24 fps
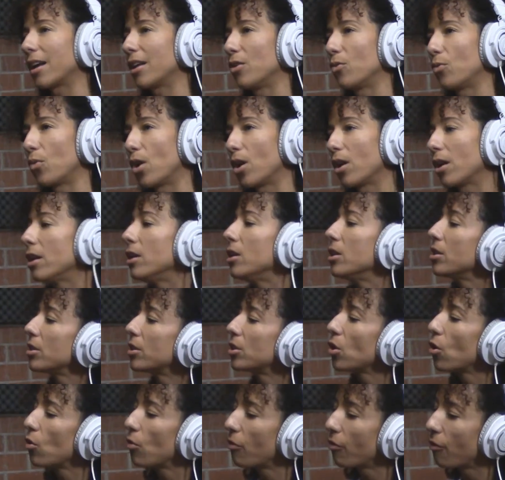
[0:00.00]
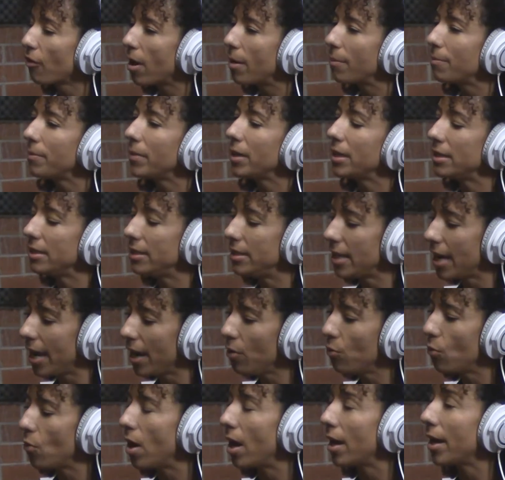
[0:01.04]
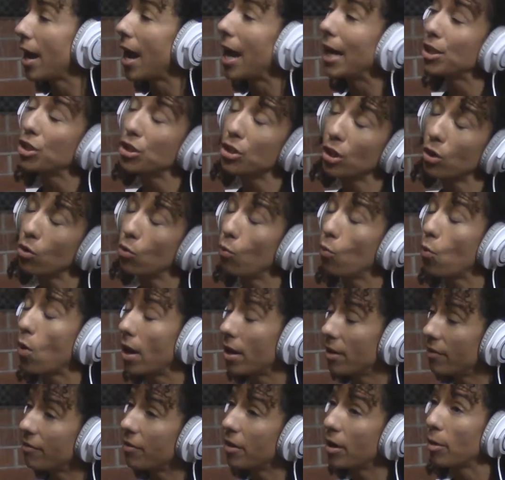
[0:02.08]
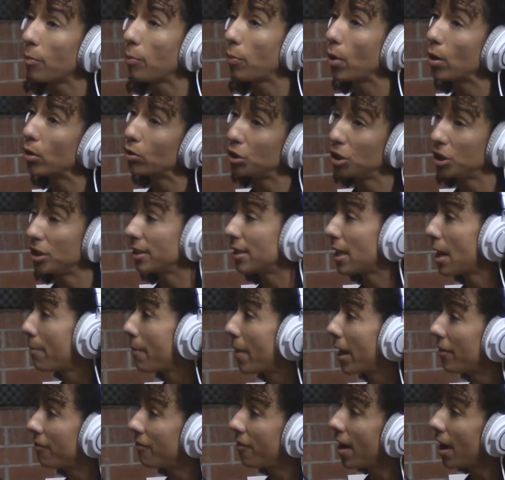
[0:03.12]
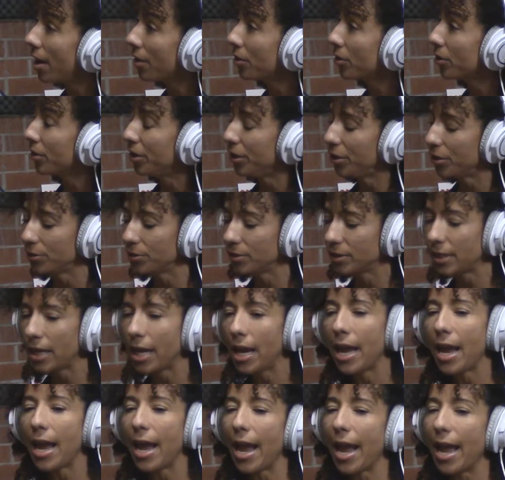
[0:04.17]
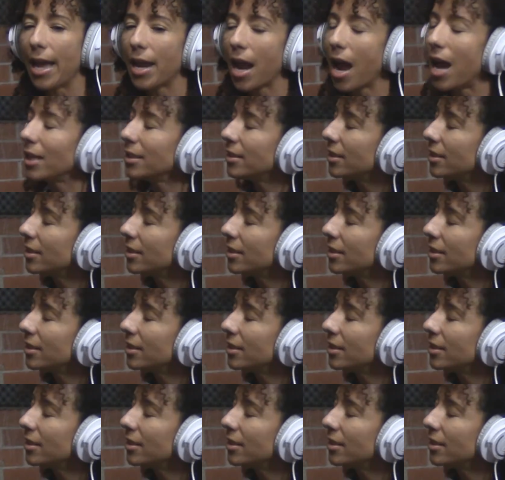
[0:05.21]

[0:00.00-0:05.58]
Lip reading: going to work. So from day one, I took one of the approaches that my father used, and I